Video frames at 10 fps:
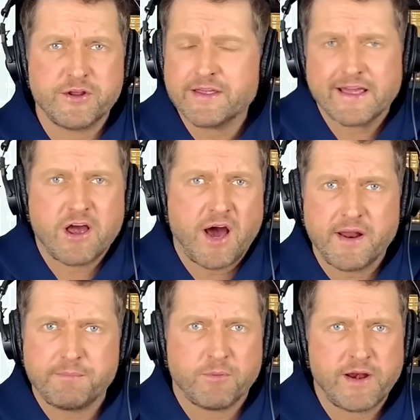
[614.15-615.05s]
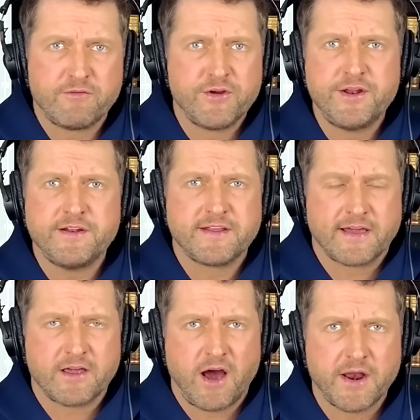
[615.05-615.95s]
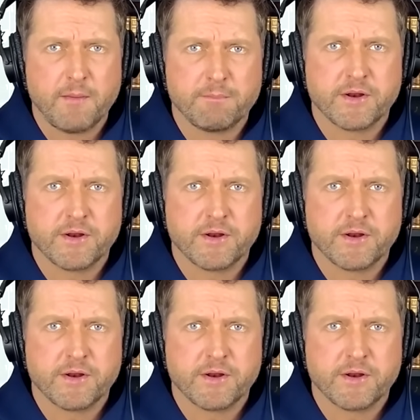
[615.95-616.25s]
You can get caught up whenever you need to get caught up,